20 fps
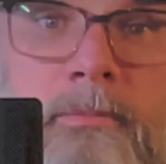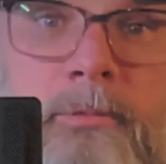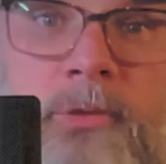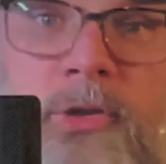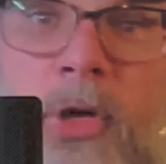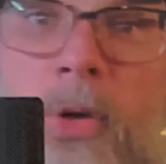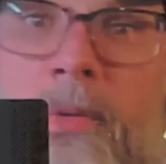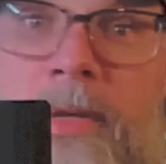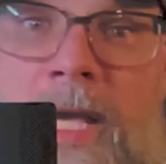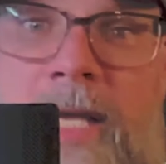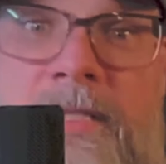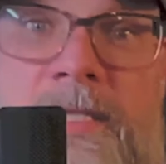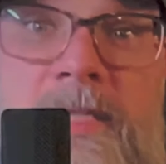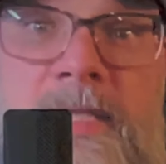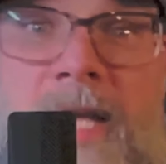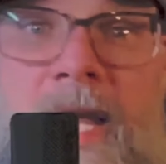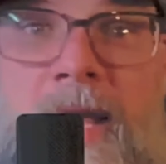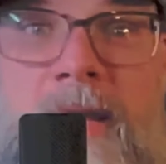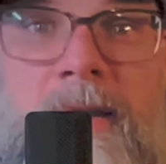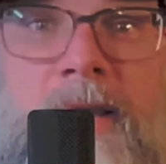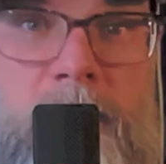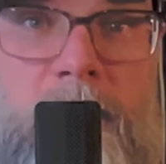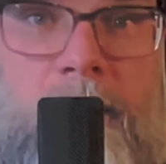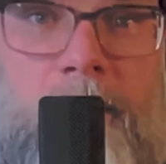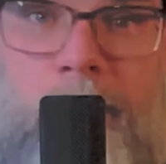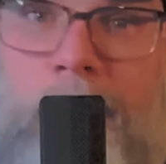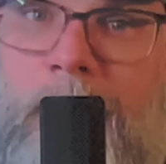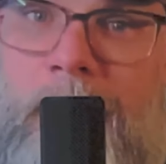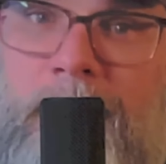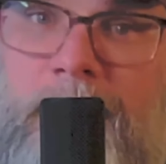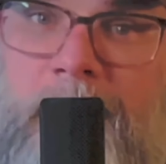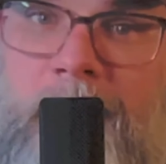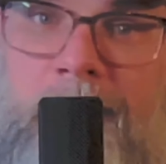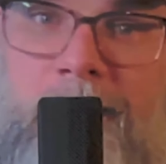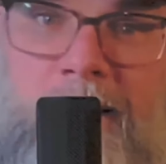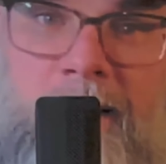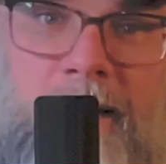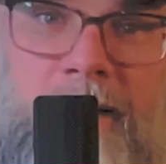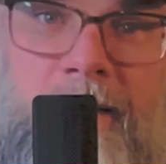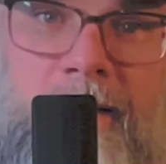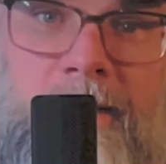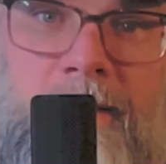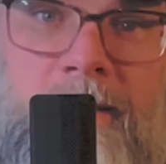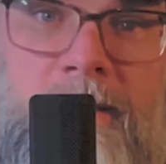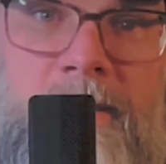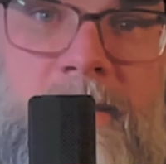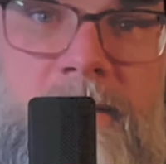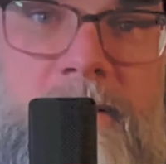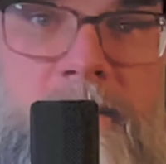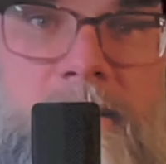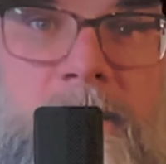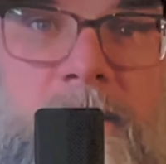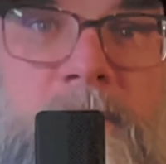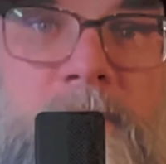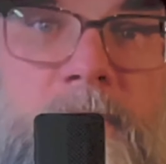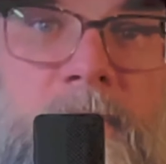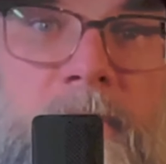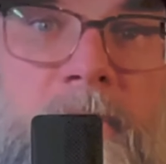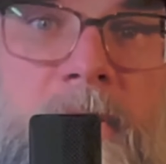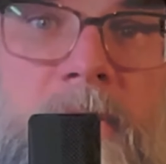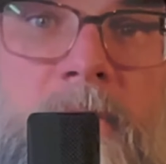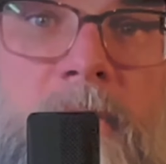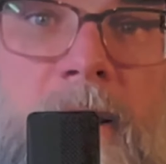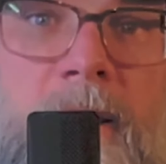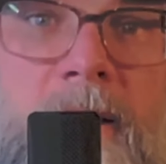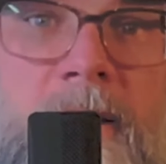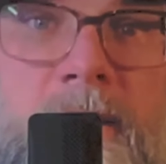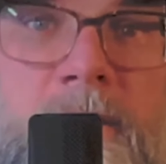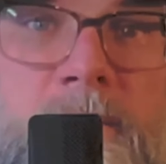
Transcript: don't hesitate. Go out there and get it. It's really great.